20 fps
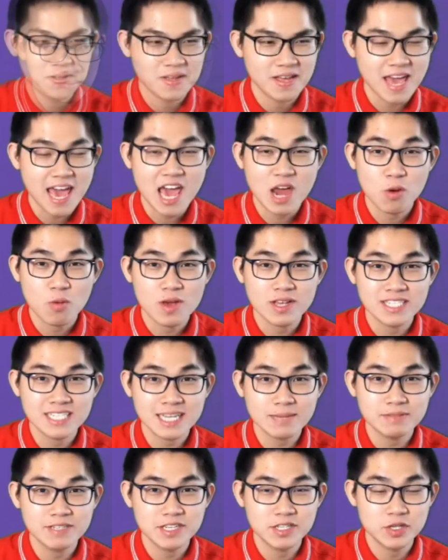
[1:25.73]
and we
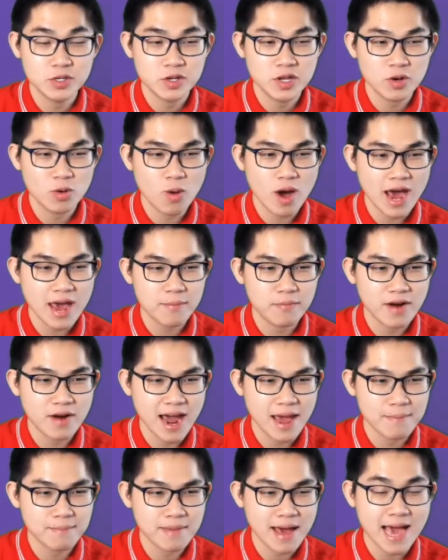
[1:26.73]
substituted y
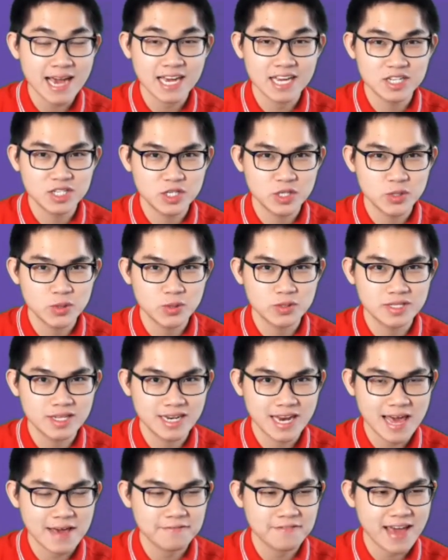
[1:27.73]
prime back into the
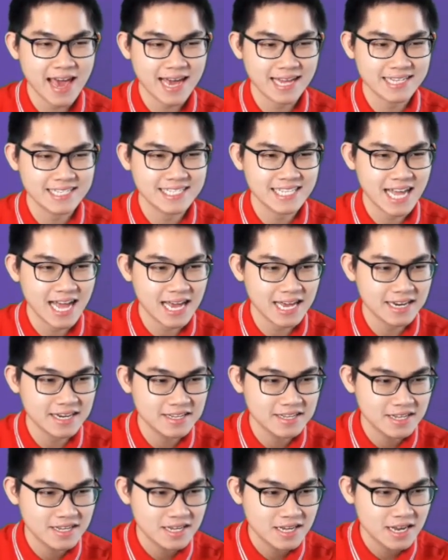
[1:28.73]
left hand side.
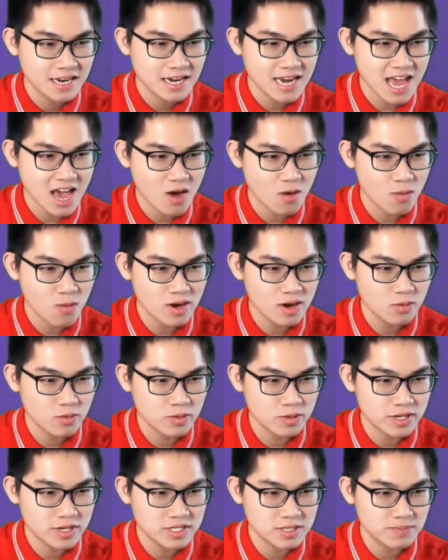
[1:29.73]
Now what will
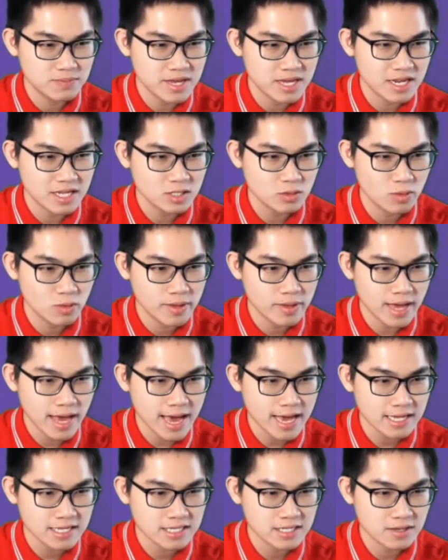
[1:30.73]
this be? This will be
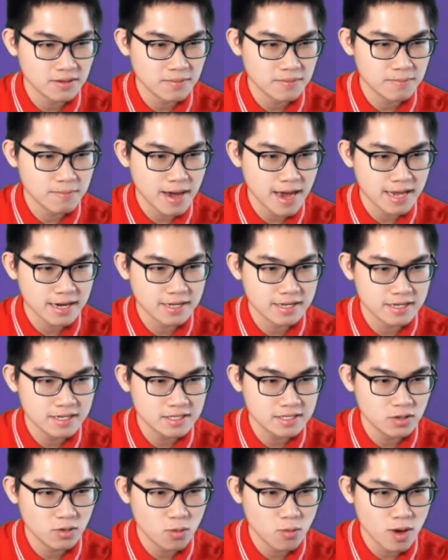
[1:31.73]
x
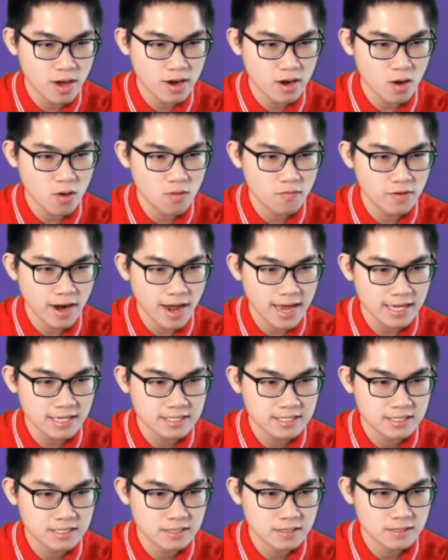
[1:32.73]
minus 1 over
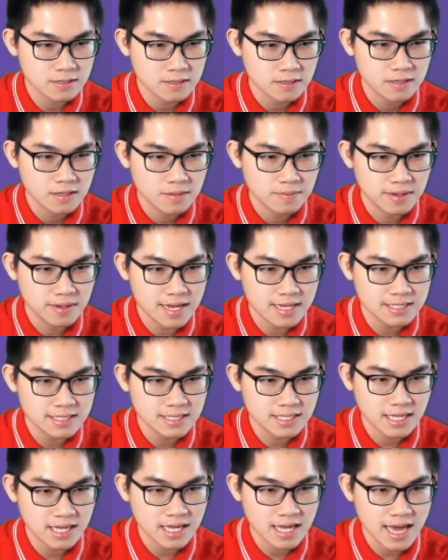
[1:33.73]
x plus
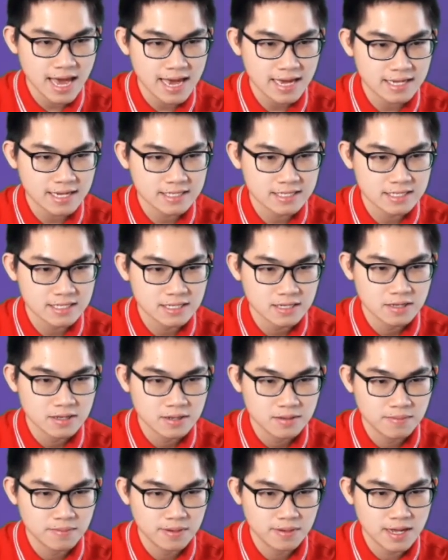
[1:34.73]
x
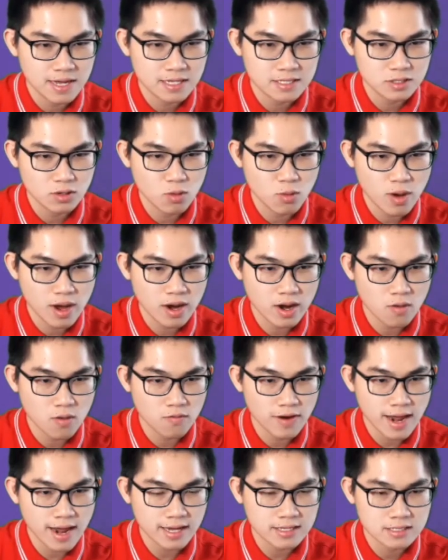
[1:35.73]
plus 1 over
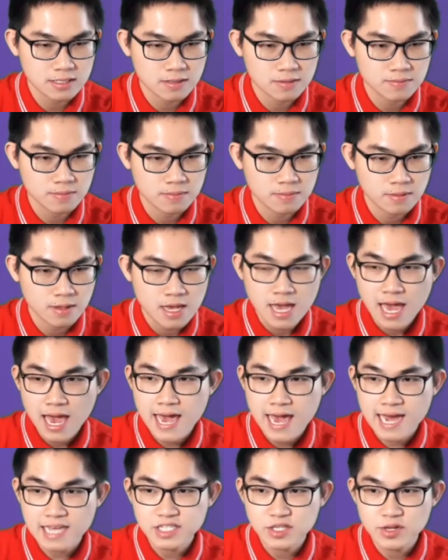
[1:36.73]
x.
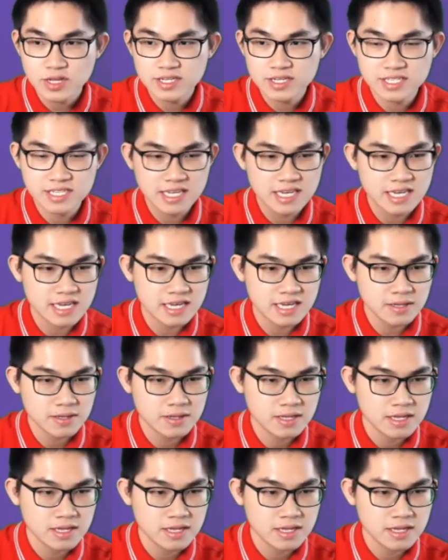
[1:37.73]
And as you can see,